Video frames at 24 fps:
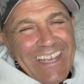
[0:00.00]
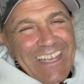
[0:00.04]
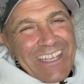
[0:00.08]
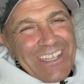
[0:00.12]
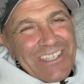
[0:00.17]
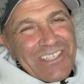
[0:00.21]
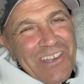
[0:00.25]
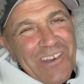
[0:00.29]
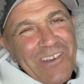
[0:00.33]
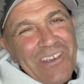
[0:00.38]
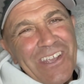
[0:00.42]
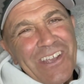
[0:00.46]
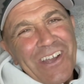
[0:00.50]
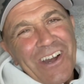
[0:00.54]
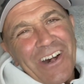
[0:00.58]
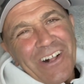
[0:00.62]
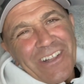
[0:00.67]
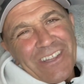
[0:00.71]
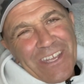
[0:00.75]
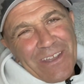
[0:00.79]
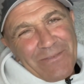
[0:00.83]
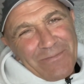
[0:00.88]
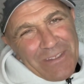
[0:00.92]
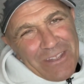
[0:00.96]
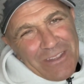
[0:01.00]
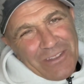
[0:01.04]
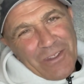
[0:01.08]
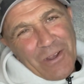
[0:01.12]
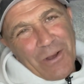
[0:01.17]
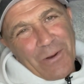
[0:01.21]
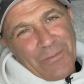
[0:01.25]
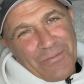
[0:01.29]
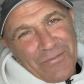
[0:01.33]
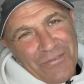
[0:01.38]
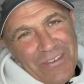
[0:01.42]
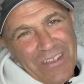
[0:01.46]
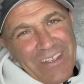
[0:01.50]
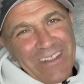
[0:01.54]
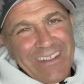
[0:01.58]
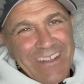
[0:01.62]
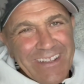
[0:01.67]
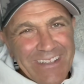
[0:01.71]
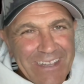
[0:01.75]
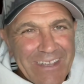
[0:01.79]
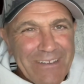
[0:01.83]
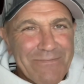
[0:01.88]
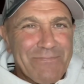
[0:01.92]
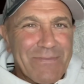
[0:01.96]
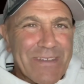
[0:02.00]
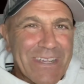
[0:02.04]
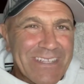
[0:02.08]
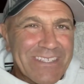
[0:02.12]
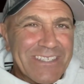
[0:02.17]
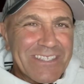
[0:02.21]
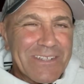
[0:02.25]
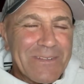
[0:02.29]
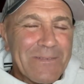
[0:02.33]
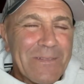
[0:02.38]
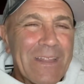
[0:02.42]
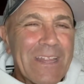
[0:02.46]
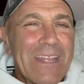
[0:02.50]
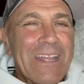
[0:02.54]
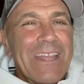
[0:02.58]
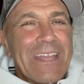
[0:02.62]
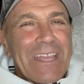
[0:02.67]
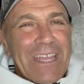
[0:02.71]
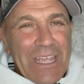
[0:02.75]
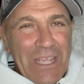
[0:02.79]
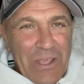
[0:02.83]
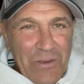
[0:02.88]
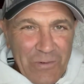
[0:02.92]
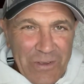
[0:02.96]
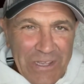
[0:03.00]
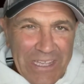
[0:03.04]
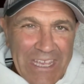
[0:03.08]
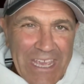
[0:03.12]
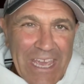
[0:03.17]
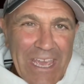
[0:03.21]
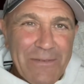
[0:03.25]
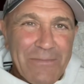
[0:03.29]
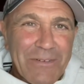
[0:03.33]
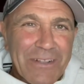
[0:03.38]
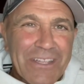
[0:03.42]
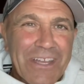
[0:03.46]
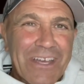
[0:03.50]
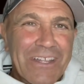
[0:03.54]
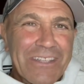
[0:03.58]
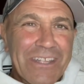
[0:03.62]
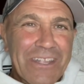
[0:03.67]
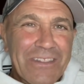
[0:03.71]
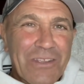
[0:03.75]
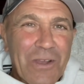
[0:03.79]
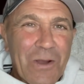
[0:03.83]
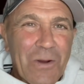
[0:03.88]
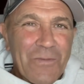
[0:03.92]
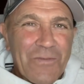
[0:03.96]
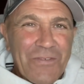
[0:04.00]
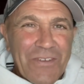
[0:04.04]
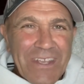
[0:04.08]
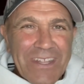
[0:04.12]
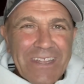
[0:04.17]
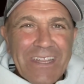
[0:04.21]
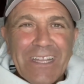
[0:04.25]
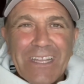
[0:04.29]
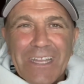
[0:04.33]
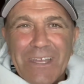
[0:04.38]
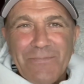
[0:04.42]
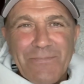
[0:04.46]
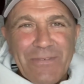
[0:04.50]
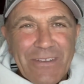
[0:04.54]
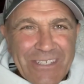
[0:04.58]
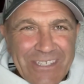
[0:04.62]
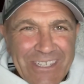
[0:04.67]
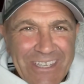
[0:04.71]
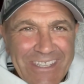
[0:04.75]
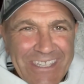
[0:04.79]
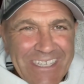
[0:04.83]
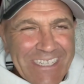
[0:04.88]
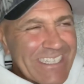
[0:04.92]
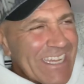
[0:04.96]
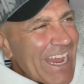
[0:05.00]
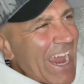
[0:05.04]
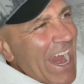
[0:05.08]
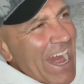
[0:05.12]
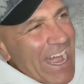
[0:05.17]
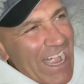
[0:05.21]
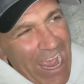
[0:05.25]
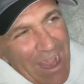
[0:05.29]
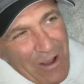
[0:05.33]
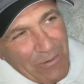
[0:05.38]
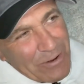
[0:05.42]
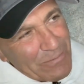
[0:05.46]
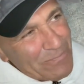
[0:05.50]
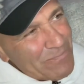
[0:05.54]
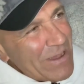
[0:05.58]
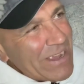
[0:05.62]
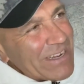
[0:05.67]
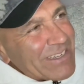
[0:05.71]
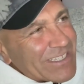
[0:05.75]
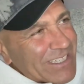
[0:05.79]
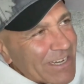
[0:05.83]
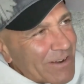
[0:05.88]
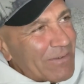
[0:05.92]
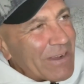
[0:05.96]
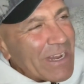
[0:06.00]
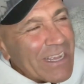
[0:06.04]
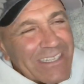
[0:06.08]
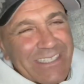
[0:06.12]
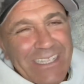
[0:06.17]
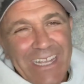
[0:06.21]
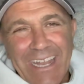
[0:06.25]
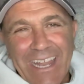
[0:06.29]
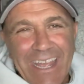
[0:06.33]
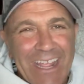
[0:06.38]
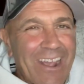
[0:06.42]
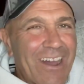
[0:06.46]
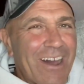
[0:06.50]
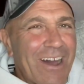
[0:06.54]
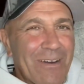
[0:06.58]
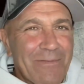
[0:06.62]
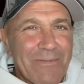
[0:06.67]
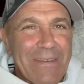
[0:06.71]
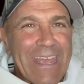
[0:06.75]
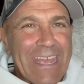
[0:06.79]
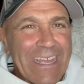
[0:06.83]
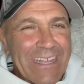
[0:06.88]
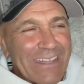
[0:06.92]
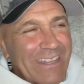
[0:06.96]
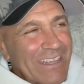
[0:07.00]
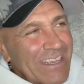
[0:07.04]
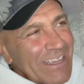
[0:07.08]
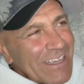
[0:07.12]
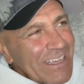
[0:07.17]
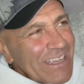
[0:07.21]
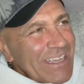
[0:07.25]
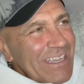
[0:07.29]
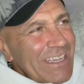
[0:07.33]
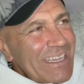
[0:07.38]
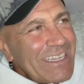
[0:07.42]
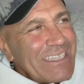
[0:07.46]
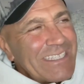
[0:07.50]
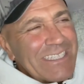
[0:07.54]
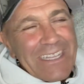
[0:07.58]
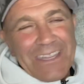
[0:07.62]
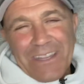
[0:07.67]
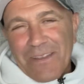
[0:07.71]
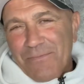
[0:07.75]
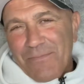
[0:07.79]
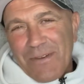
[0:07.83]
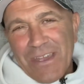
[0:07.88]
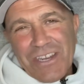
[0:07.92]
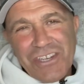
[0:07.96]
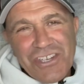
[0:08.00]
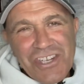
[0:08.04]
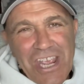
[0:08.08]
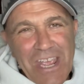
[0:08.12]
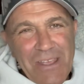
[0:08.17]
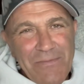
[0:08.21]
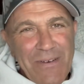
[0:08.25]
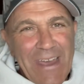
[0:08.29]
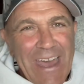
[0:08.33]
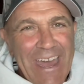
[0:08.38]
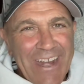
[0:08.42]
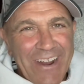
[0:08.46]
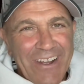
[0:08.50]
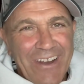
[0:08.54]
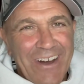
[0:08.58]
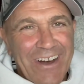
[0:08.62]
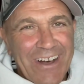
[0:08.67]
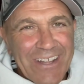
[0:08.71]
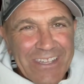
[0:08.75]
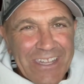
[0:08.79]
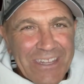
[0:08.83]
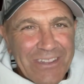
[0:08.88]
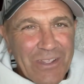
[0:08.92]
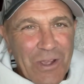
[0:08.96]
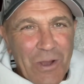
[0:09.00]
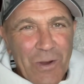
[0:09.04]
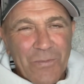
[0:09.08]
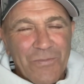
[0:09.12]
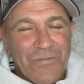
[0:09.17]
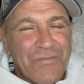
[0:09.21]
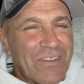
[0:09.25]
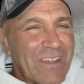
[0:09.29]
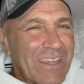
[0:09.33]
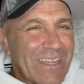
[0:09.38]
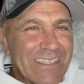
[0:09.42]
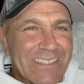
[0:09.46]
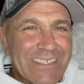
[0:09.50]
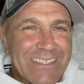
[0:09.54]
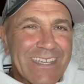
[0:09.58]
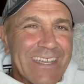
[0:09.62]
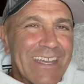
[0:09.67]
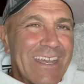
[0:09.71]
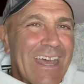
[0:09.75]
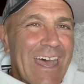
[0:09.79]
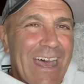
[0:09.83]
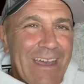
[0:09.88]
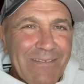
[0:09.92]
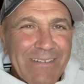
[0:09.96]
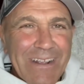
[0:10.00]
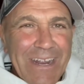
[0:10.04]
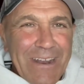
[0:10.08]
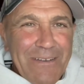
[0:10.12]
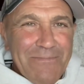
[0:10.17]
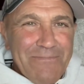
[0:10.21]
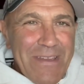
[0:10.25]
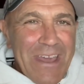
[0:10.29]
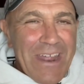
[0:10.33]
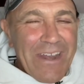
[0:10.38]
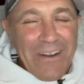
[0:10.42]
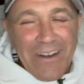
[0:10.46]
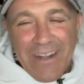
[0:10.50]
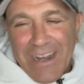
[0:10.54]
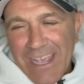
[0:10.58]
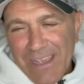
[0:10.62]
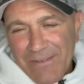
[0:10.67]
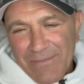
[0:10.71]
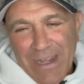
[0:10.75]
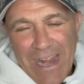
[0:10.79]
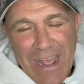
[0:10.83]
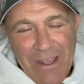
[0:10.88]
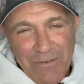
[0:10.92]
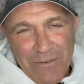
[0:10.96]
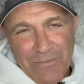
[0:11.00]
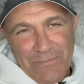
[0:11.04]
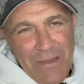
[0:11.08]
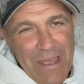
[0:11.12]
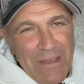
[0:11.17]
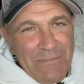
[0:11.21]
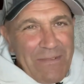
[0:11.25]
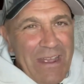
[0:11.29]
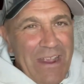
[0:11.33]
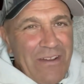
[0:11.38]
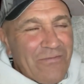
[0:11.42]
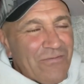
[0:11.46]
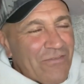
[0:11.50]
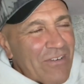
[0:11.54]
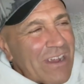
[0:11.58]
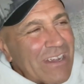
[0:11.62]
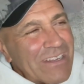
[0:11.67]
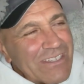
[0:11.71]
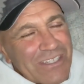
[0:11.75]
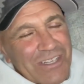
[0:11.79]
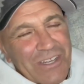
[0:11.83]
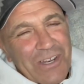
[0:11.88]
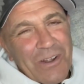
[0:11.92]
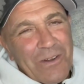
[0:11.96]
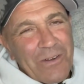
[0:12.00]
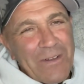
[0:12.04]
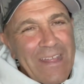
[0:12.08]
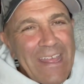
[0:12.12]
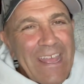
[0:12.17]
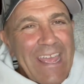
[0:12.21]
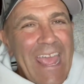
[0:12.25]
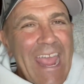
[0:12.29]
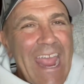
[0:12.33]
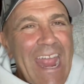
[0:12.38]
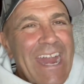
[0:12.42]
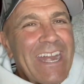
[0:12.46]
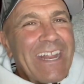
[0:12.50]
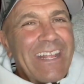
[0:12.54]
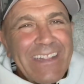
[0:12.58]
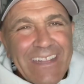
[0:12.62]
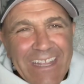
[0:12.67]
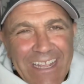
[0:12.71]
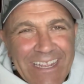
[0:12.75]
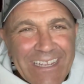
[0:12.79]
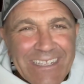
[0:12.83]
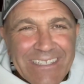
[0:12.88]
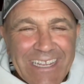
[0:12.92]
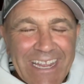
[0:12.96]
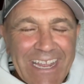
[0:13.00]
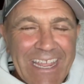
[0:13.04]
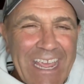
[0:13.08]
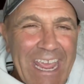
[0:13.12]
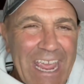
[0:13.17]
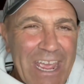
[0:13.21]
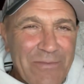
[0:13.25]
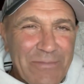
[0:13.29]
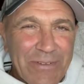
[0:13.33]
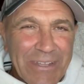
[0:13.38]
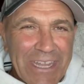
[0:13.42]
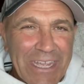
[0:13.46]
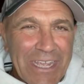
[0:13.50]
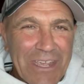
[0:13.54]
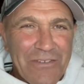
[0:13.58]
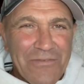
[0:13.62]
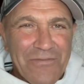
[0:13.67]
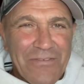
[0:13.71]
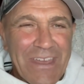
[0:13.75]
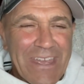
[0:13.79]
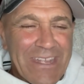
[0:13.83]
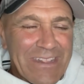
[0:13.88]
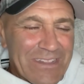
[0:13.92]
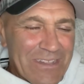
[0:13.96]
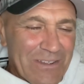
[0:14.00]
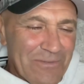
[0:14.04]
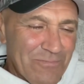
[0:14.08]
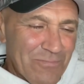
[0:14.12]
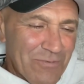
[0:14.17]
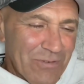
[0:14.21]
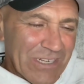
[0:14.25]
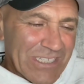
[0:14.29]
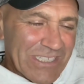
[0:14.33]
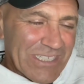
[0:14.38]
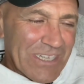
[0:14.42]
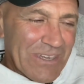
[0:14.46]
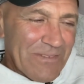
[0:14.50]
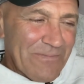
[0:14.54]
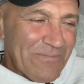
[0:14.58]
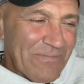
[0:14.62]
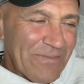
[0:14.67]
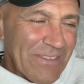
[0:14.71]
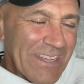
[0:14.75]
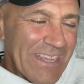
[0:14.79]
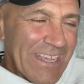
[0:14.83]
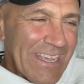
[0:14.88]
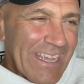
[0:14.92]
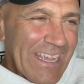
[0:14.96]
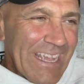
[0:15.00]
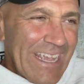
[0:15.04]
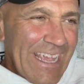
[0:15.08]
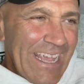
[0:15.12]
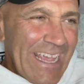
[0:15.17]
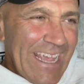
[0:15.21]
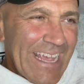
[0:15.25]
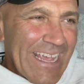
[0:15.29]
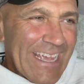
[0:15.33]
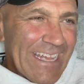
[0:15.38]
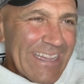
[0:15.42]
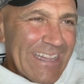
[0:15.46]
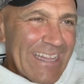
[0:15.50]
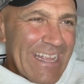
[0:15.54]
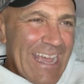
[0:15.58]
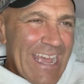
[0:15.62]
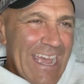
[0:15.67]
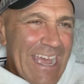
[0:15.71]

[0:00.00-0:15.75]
So he called them the Dope Fiend Olympics. And we gambled on the Dope Fiend Olympics on the side. I would bet somebody that said, oh, man, he's in the best shape out of all the Dope Fiends. I'm going to bet on him. And I would bet my friends, anything is a gambling event in prison. And